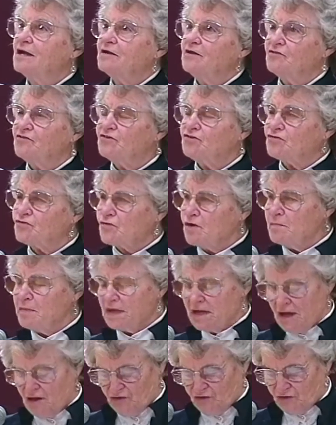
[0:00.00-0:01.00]

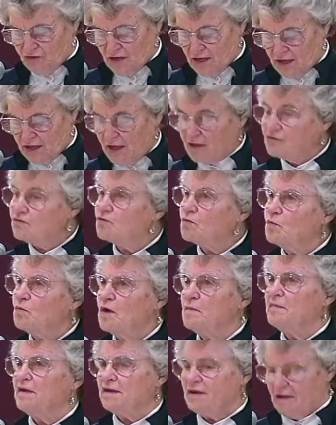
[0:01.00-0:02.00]
Discrimination against
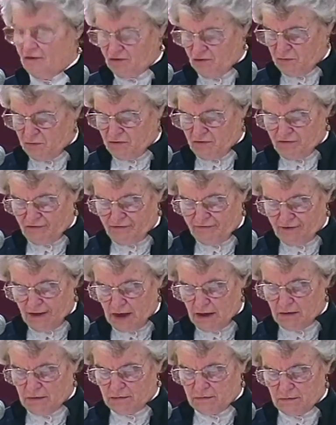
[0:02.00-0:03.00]
women is
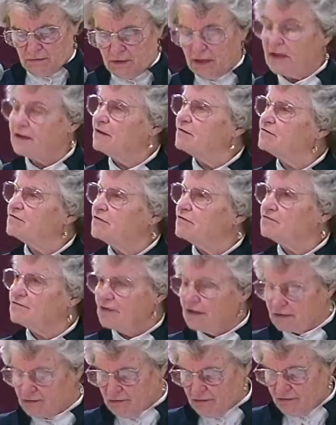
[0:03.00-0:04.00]
profound, and it's a
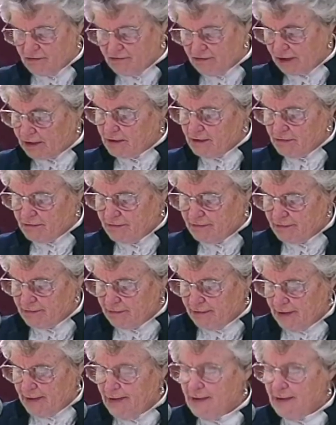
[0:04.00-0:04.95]
subtle sickness